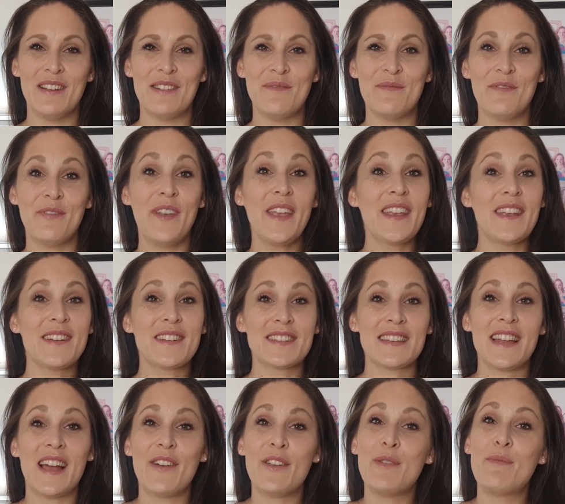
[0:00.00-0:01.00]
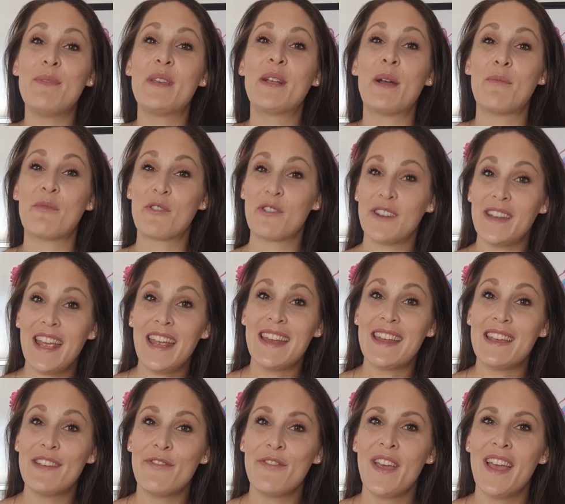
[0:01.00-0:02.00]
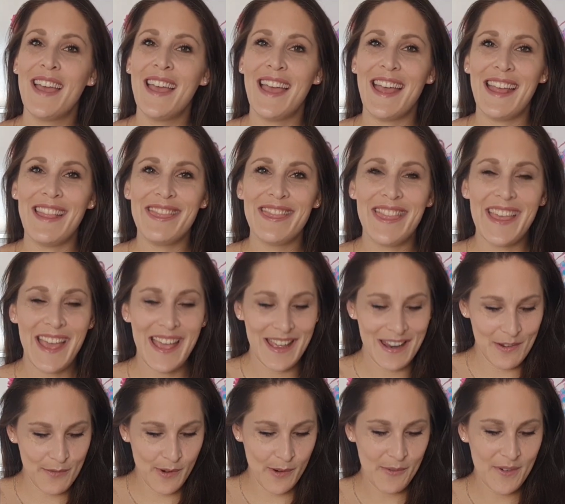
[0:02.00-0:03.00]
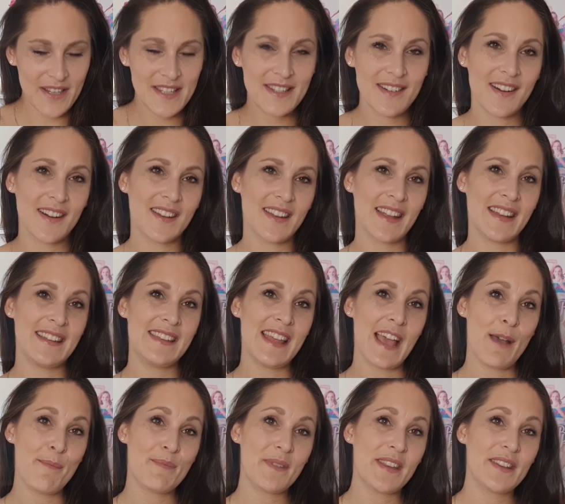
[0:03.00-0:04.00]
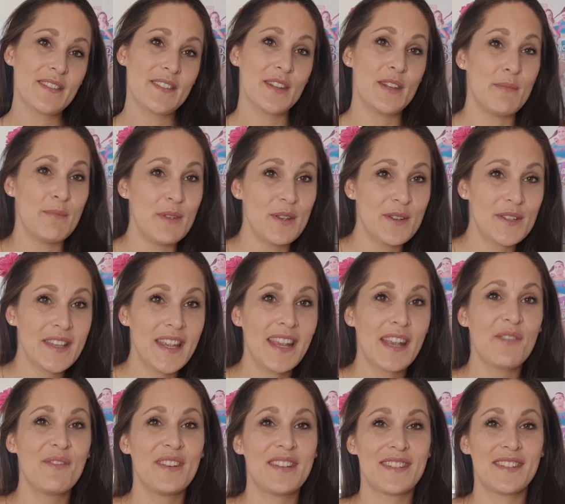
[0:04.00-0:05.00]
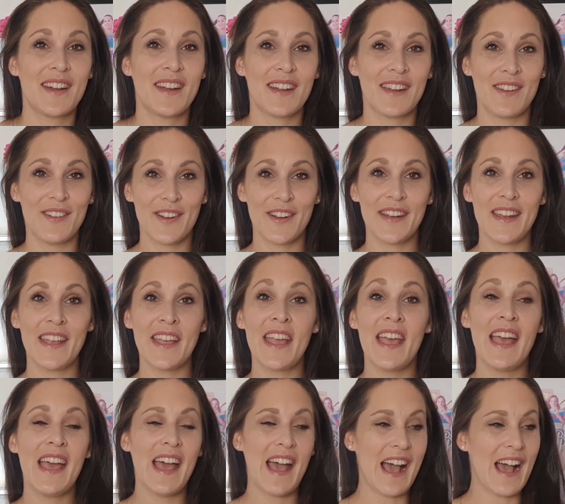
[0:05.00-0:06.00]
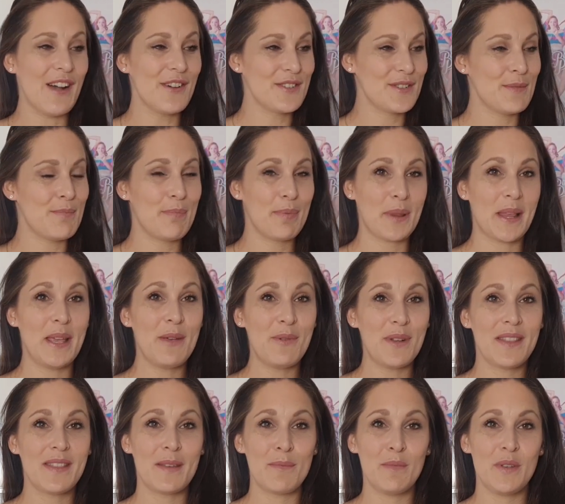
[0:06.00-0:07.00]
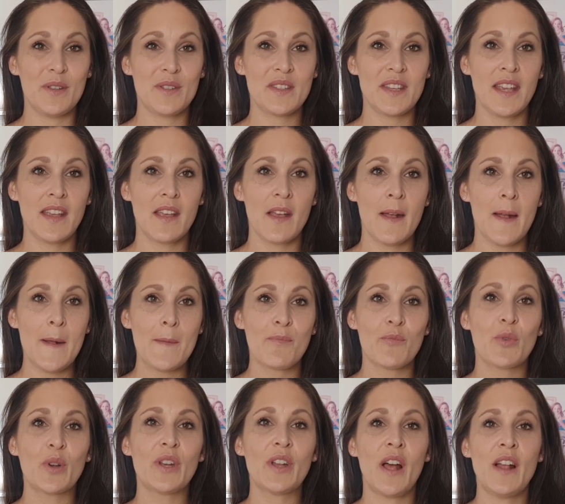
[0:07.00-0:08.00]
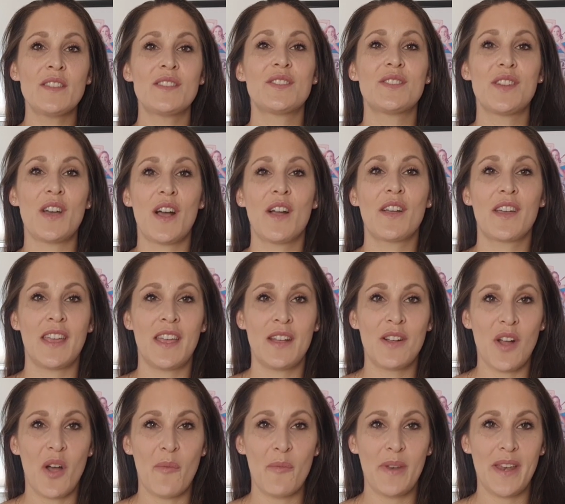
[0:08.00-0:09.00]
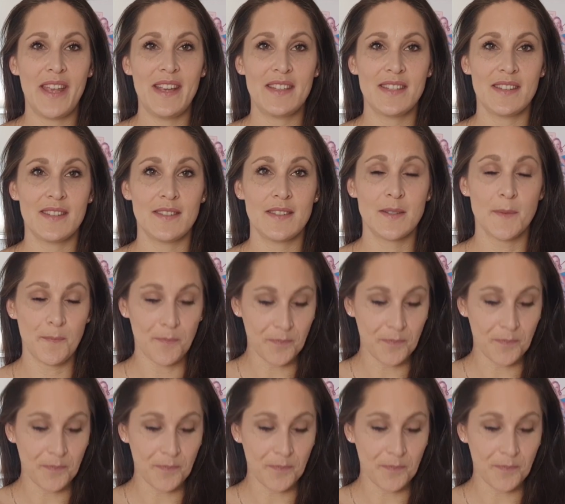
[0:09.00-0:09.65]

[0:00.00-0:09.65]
figures and how you become creative. And then when we start adapting to the music and we start learning how to play with the music, we're not stuck in combinations.